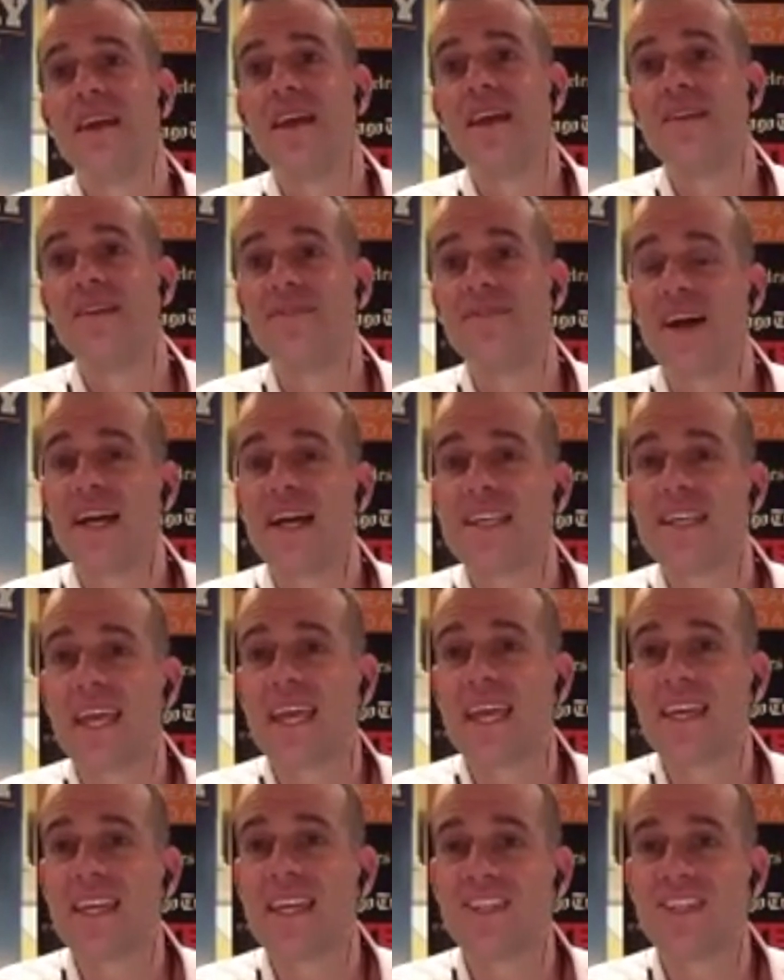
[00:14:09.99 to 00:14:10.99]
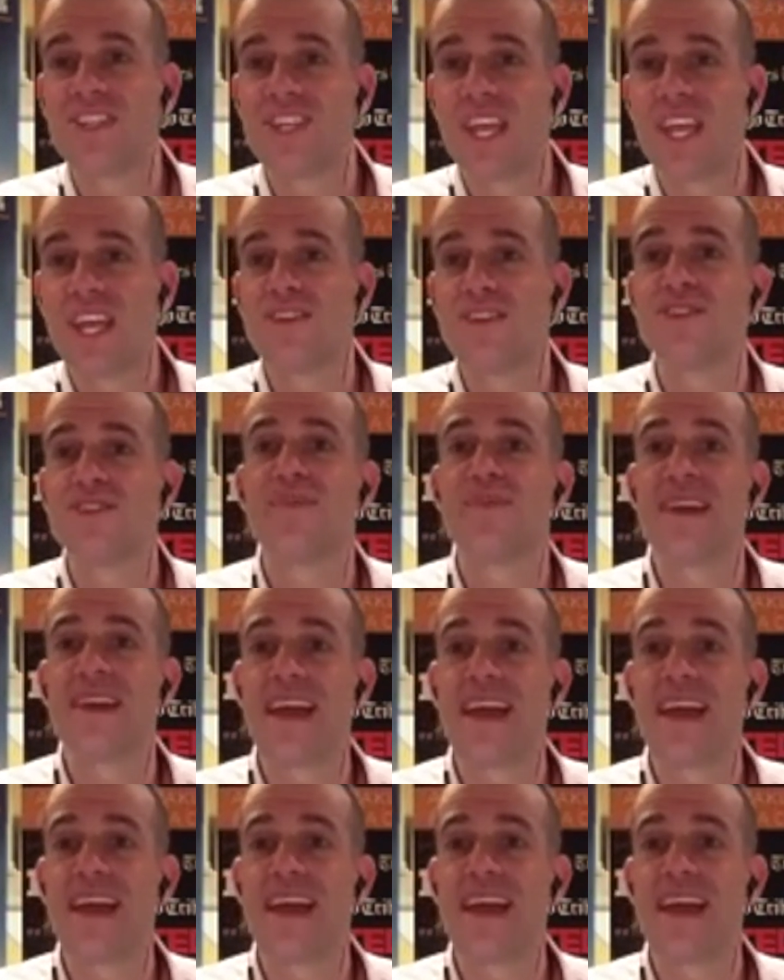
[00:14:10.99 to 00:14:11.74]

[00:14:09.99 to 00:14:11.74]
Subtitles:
if I can change my